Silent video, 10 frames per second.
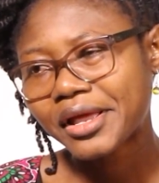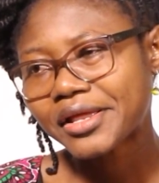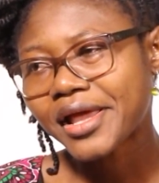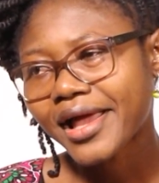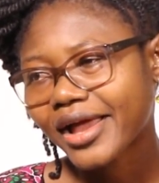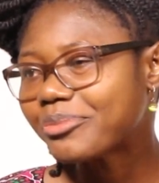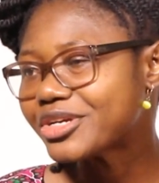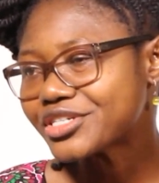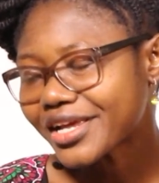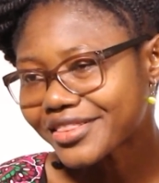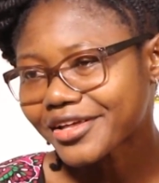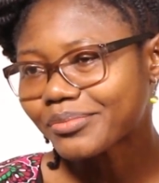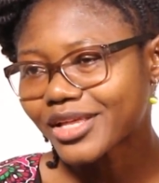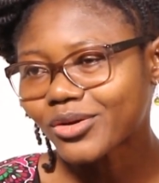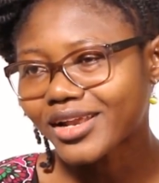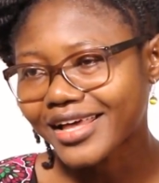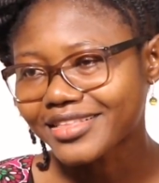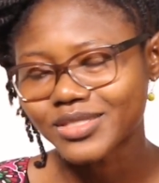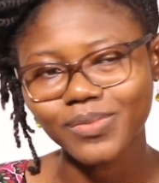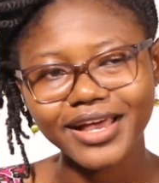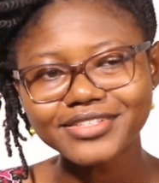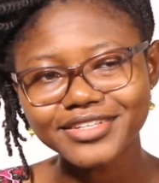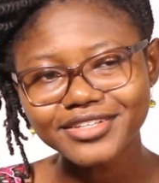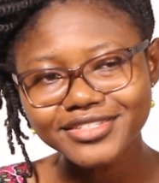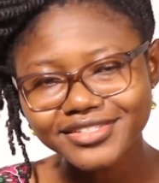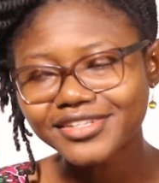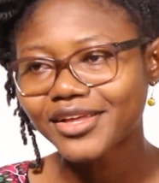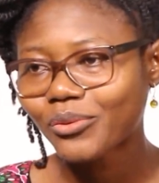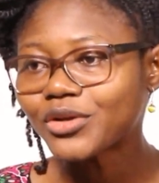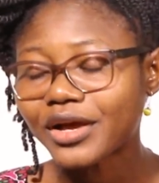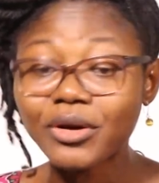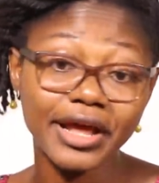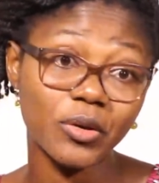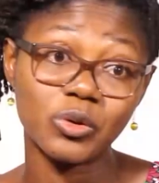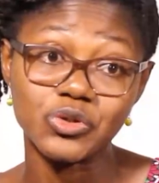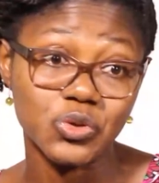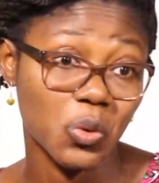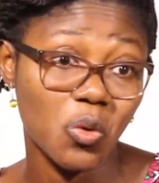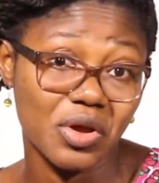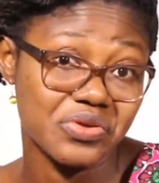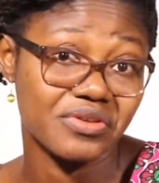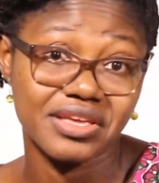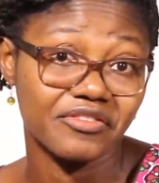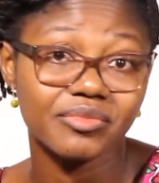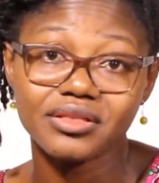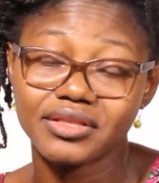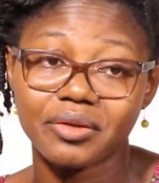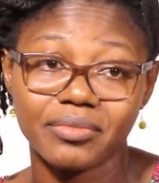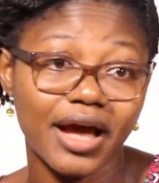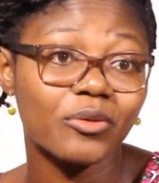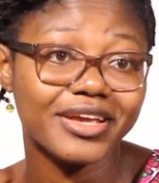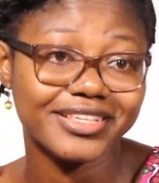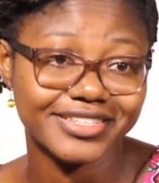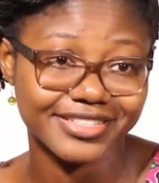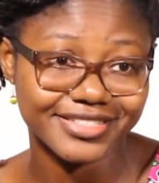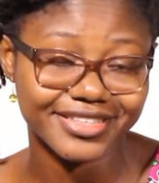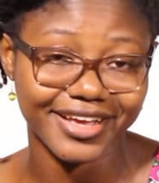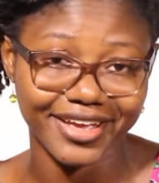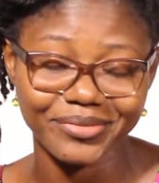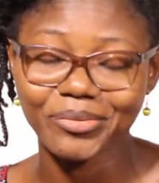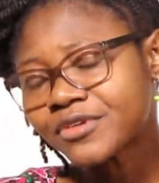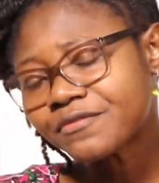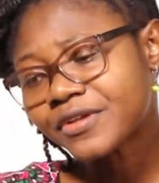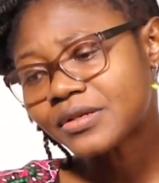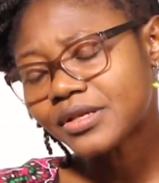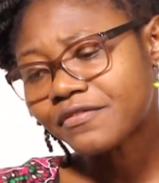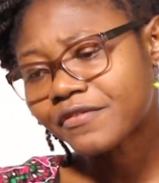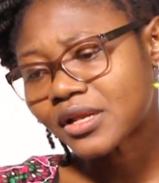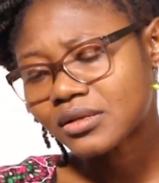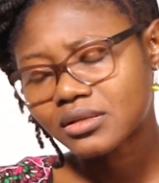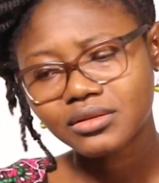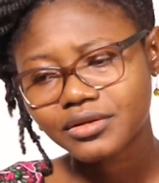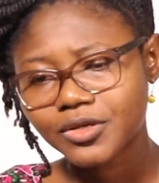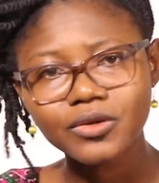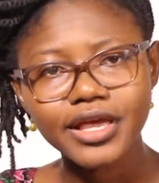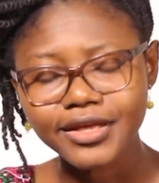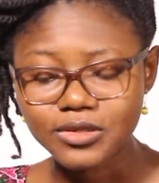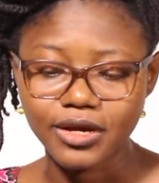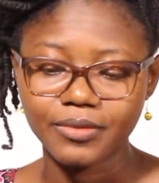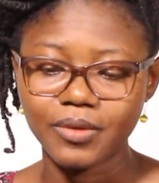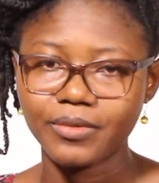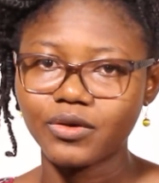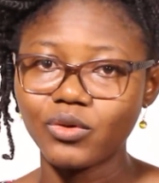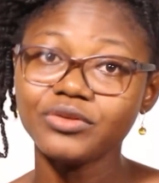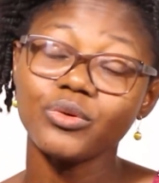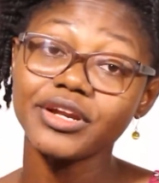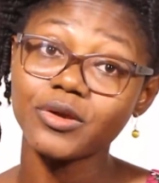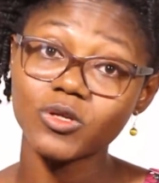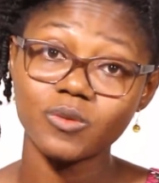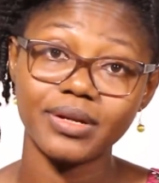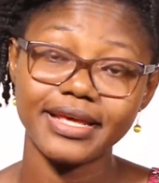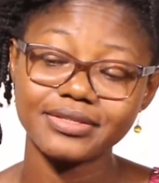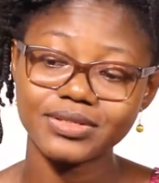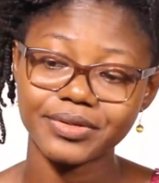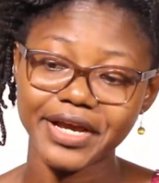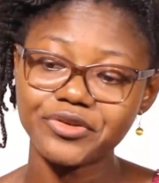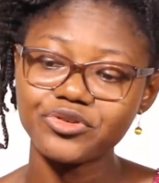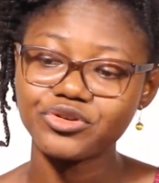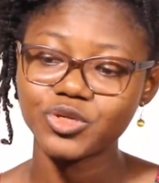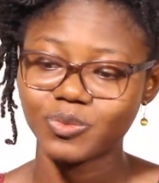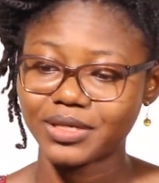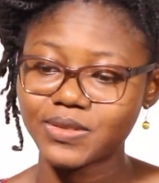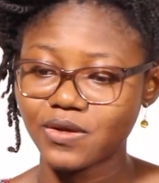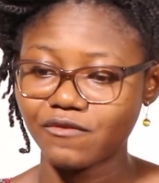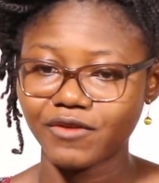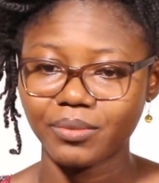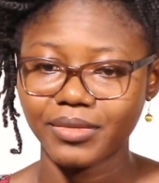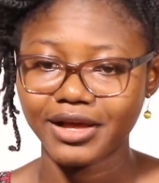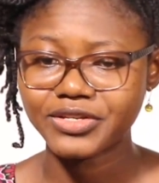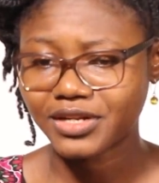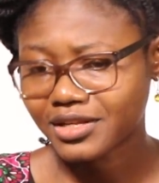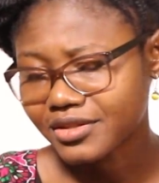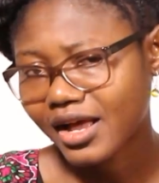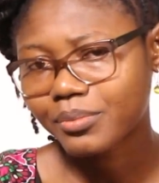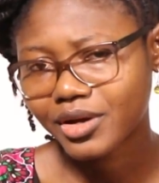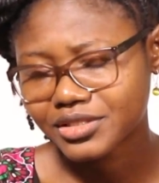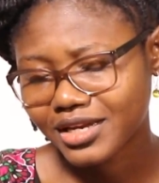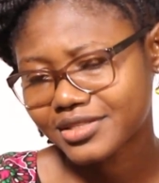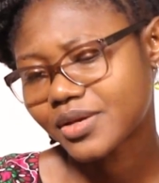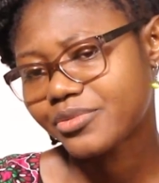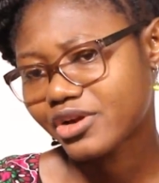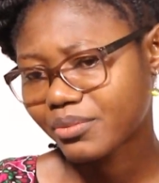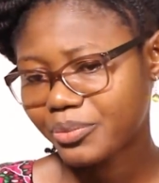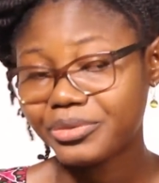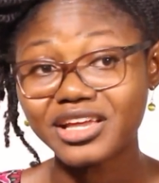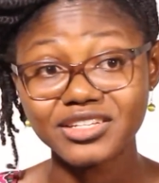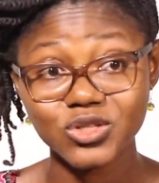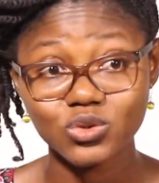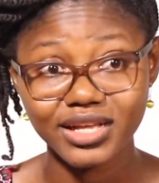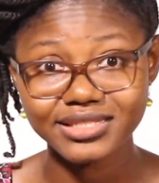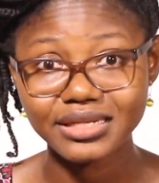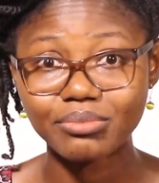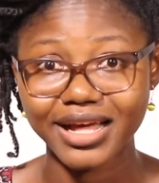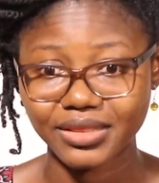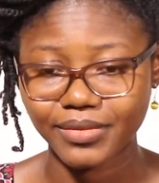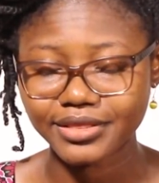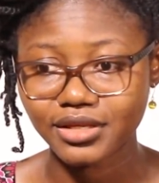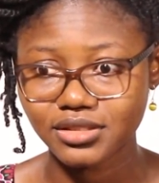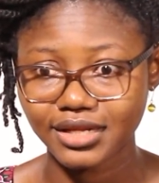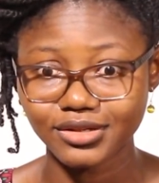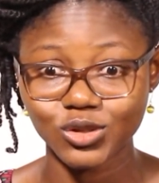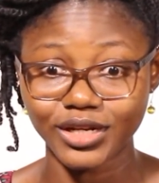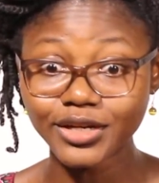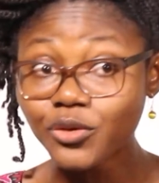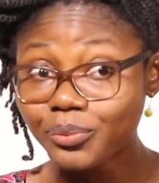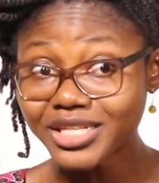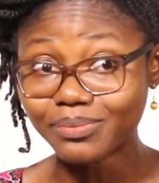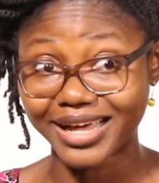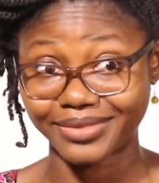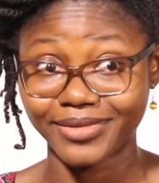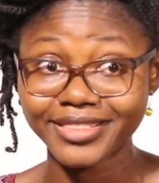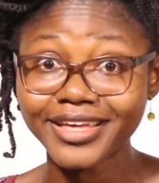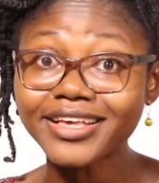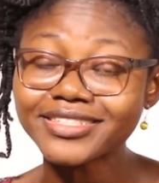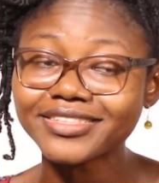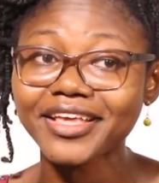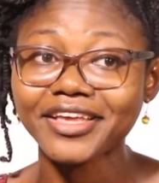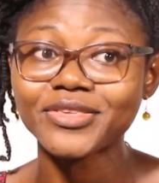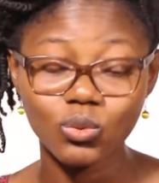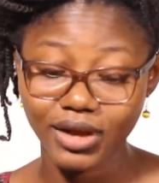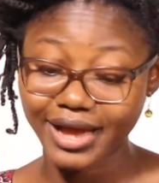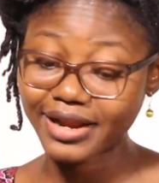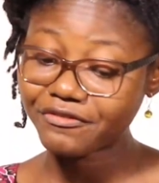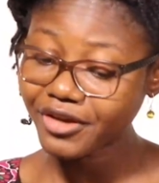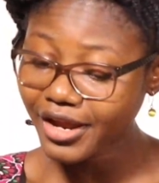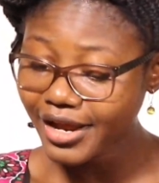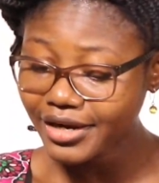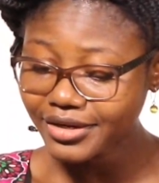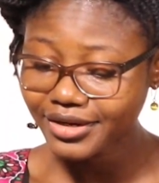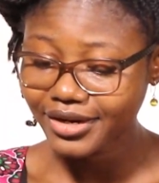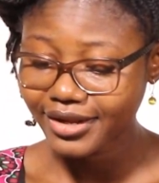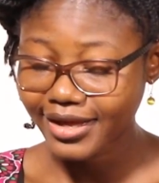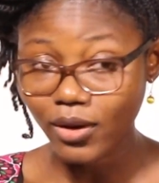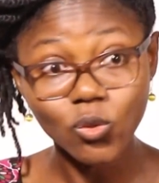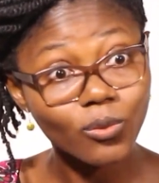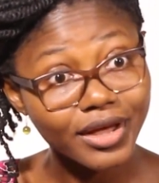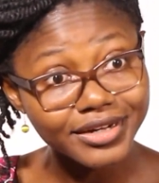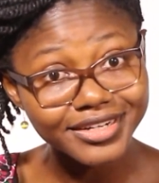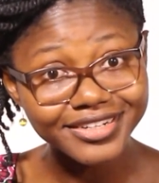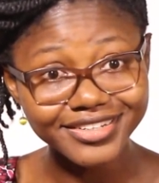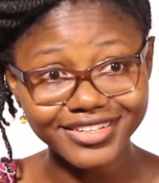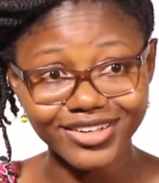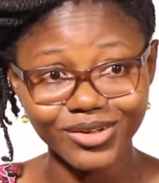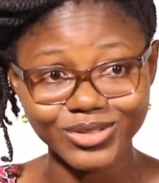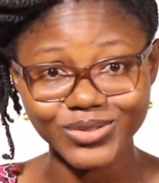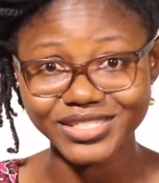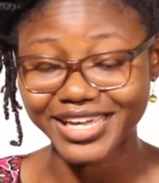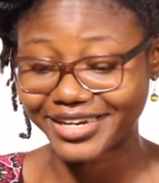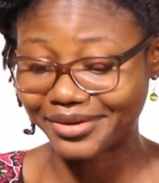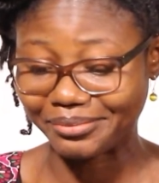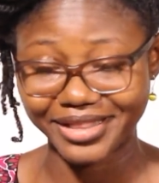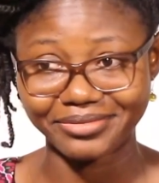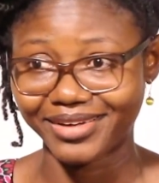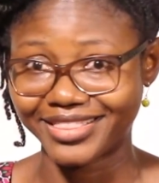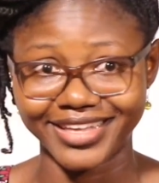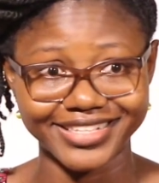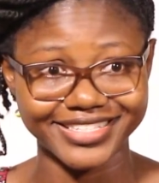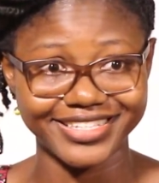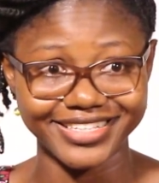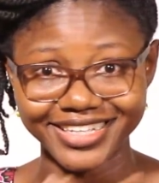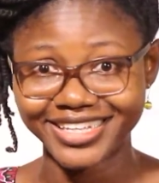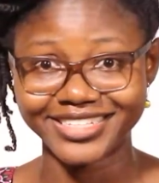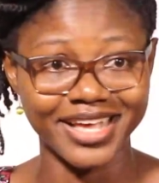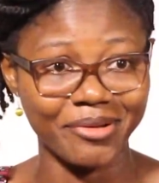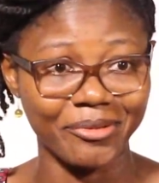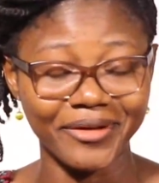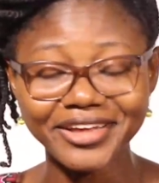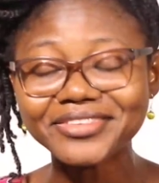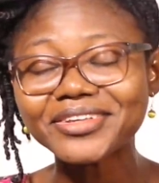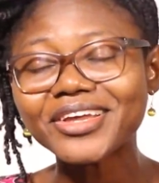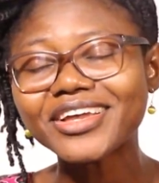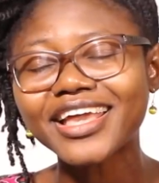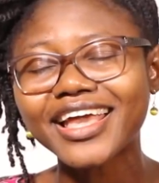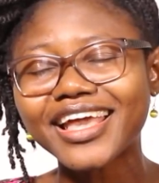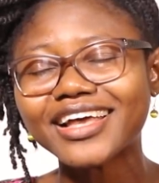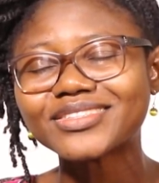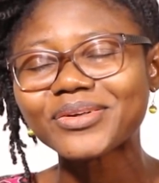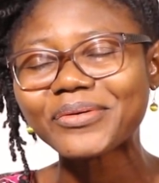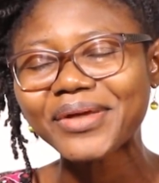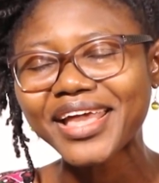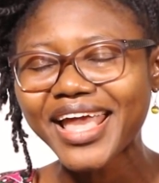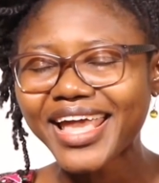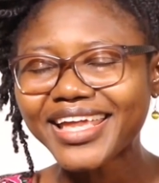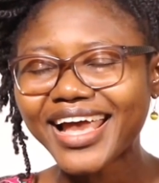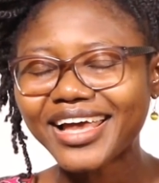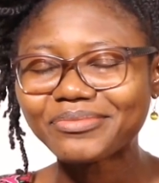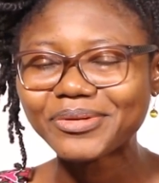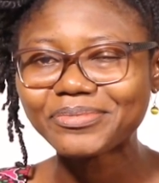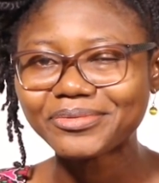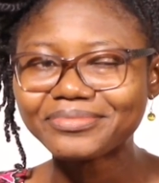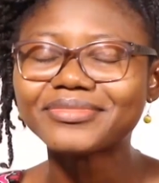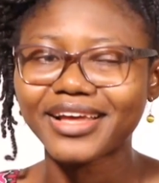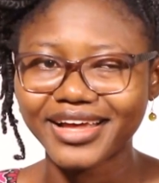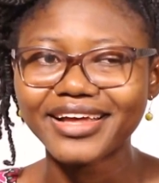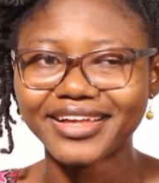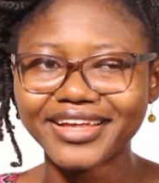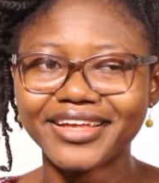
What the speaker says: yeah, I appreciate them. They don't like the spices. When I go into your home and you give me them, I will eat it. Like even in the UK. So I remember when I go to places and I introduce myself, I'm Angela Tabiri. I'm a PhD student in mathematics. Then you repeat mathematics. An African, a woman, also studying mathematics somewhere in the UK. Yeah. So yeah, people. Yeah.